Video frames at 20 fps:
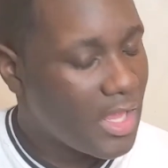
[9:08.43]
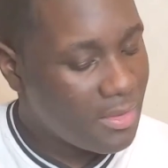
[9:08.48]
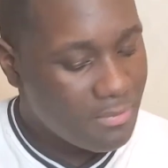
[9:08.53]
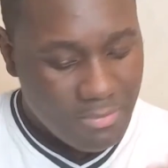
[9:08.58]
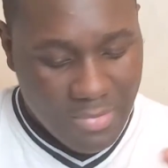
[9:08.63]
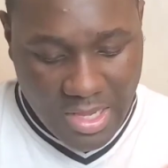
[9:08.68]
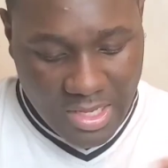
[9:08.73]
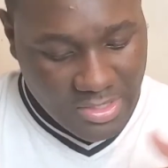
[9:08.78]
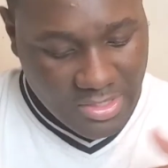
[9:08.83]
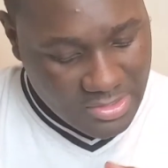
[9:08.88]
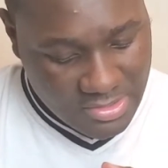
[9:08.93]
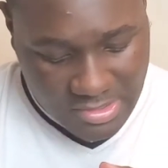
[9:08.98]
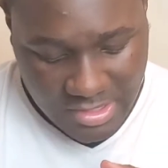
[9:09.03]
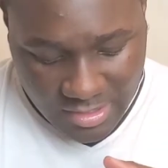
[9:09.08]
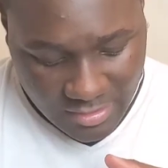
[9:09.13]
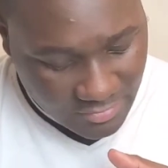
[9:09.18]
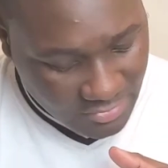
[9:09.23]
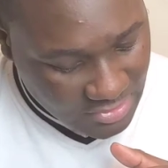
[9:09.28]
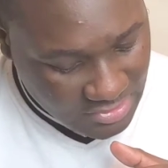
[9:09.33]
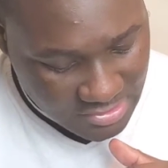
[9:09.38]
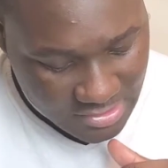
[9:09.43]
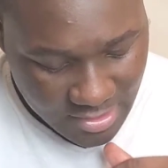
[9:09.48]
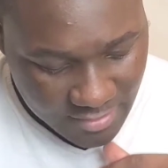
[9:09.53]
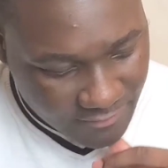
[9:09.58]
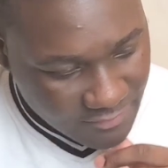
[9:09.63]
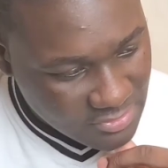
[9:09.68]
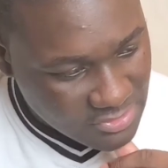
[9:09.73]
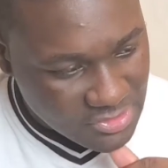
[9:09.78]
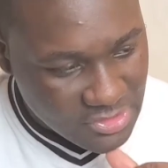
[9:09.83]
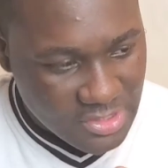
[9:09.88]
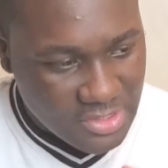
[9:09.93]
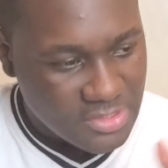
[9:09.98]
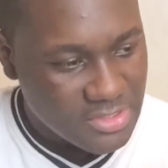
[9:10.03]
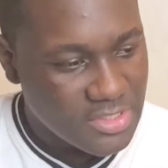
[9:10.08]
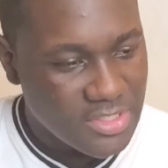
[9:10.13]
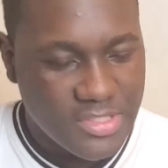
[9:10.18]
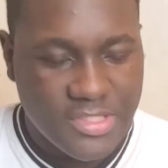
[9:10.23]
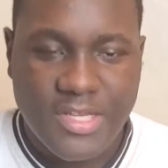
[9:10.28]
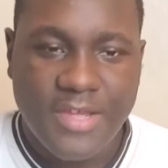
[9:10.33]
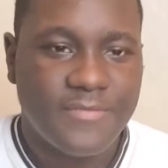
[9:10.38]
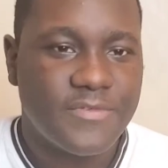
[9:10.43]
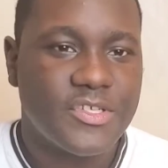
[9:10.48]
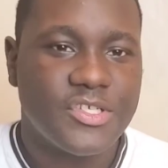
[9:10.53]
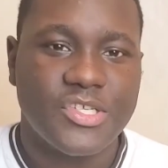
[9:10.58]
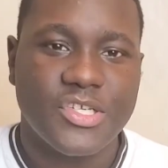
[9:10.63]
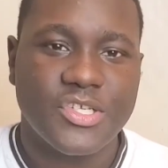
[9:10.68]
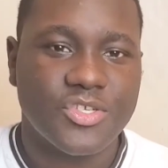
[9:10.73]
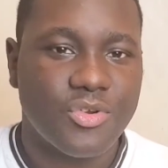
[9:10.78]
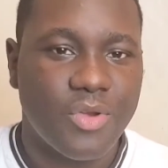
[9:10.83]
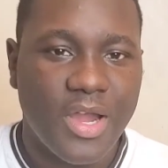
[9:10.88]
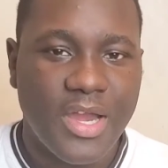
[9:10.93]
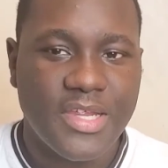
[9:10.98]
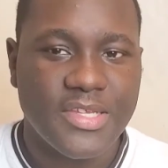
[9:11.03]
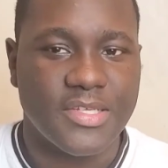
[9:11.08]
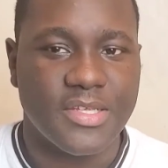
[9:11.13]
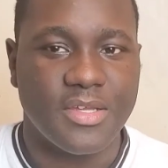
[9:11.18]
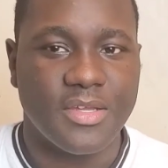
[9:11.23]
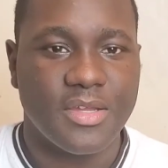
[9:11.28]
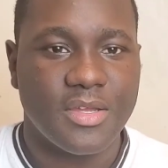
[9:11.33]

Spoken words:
Man, this stuff is just crazy.